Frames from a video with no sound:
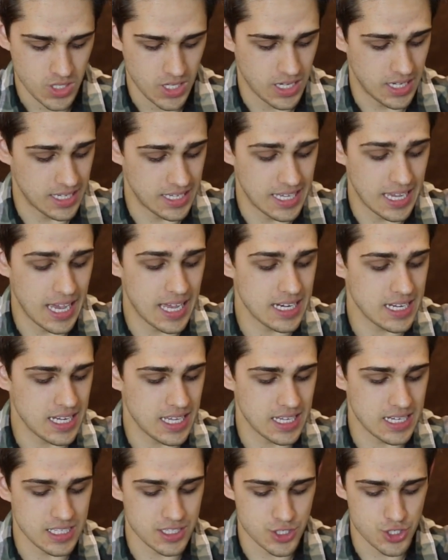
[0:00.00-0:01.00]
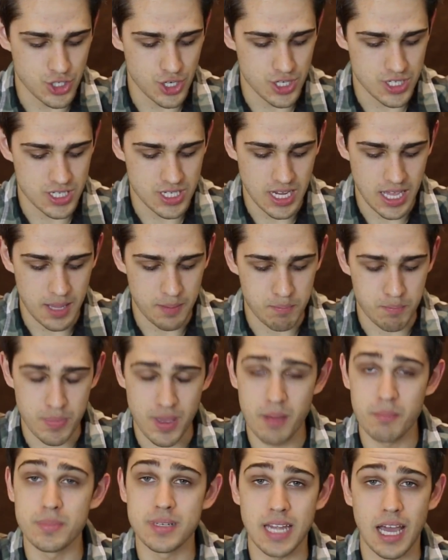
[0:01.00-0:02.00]
Again, it is just a
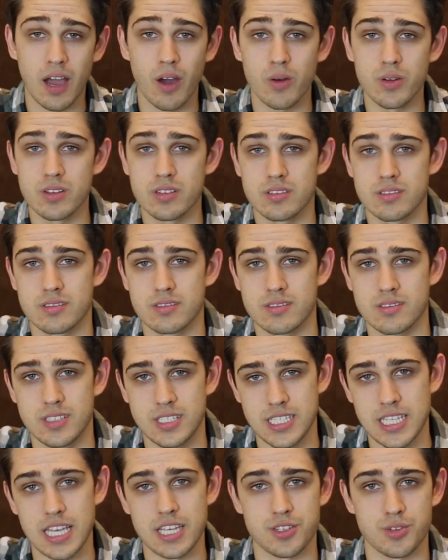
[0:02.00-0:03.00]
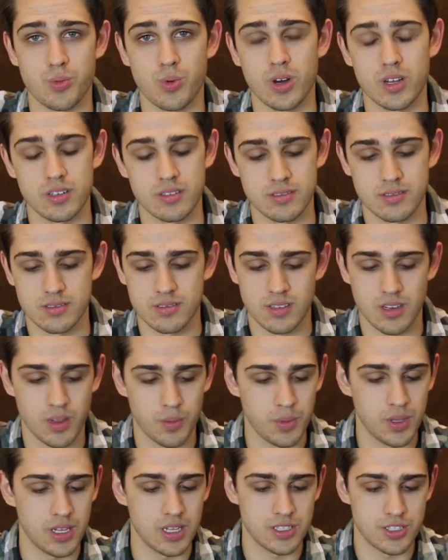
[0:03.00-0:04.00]
pimped out CS1. I
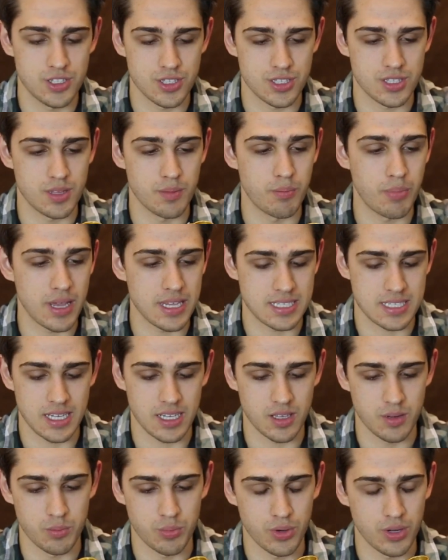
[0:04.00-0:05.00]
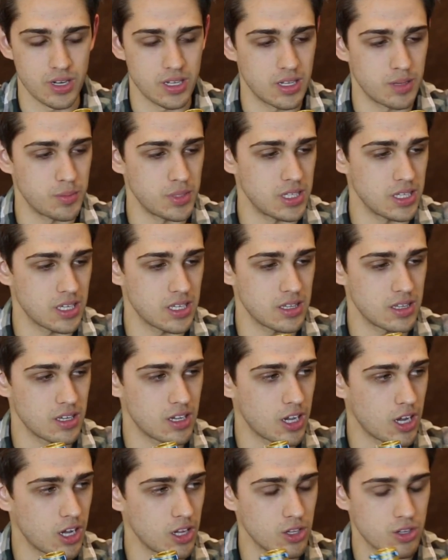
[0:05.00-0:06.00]
mean, it's just the best I can put it. I mean, the
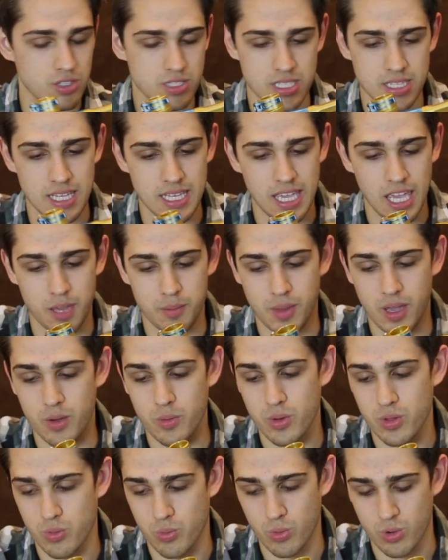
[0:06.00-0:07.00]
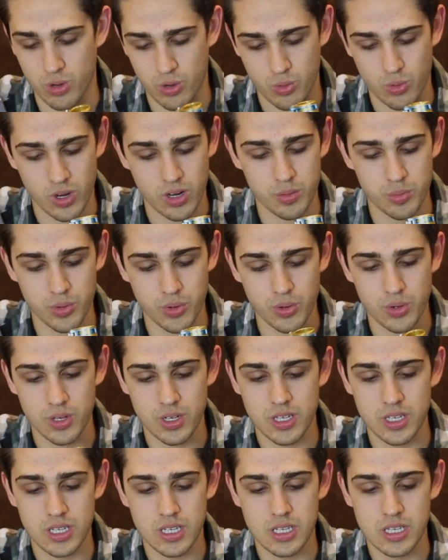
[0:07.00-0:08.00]
colors that they came out with were incredible.
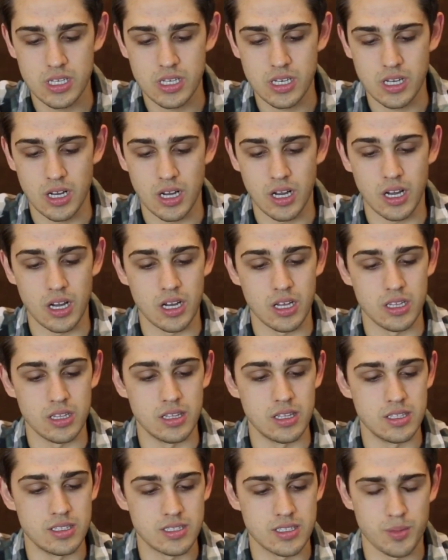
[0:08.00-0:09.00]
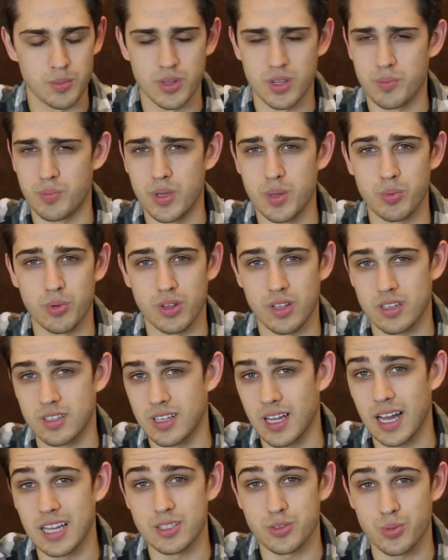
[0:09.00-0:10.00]
Some of the people that
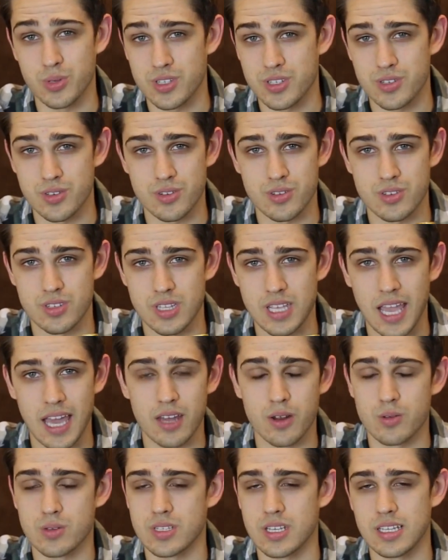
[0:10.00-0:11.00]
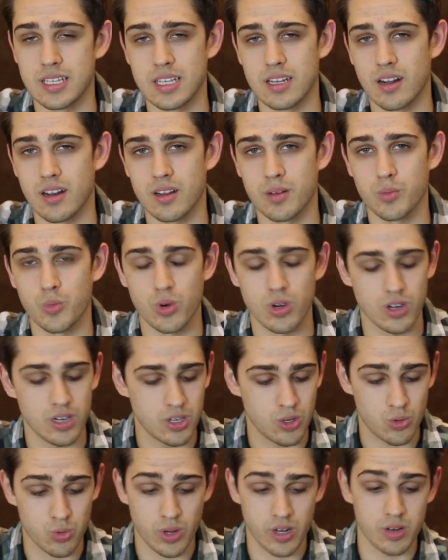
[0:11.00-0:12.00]
got Twisters, the anos they did on them were
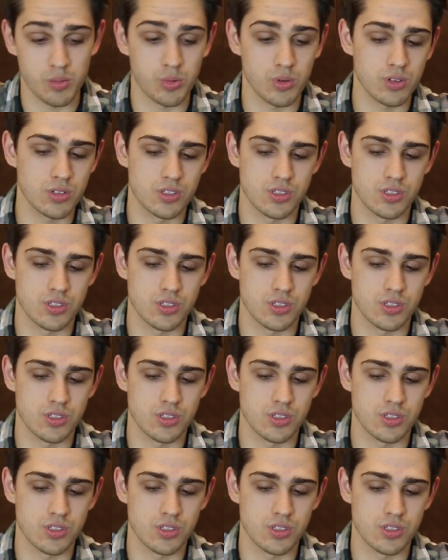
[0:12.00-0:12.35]
incredible.